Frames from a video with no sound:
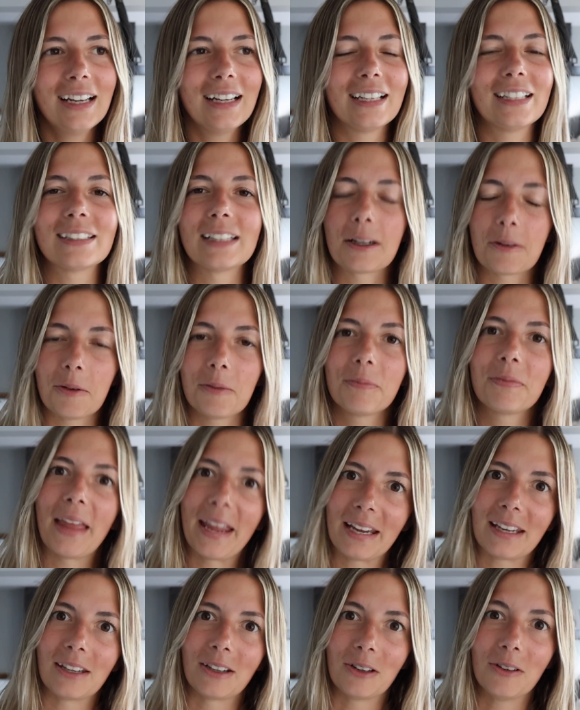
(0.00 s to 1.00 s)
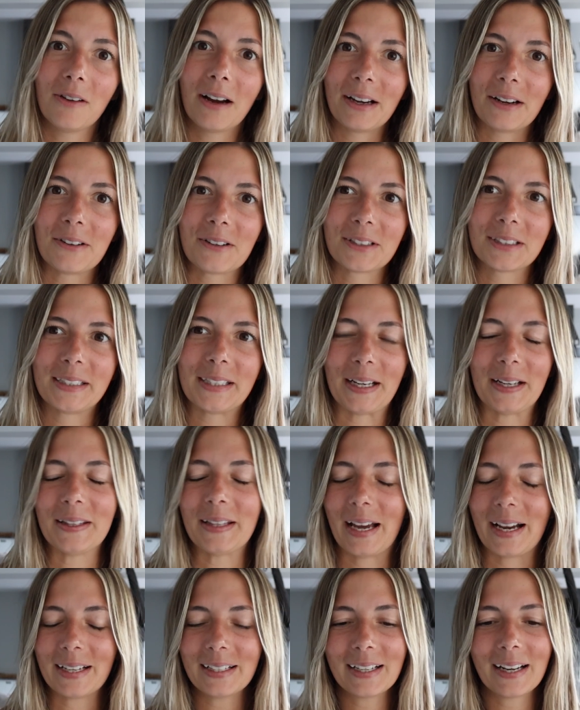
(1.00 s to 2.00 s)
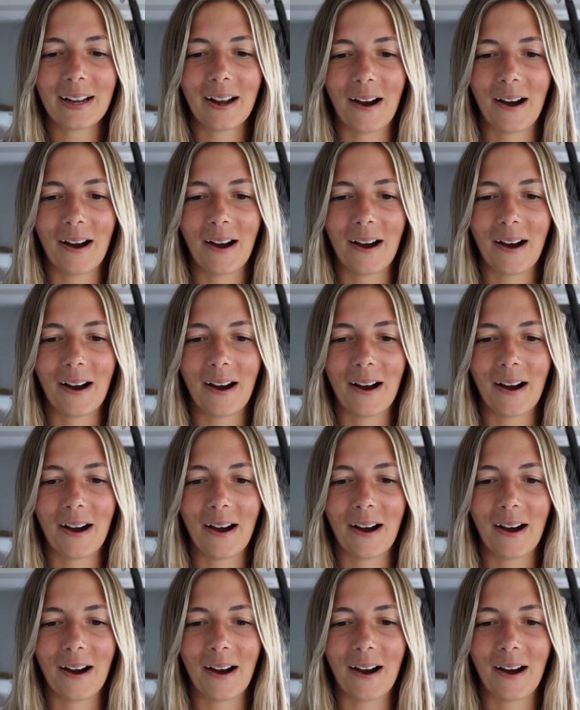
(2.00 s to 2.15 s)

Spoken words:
He's like, well, thank you. I understand that.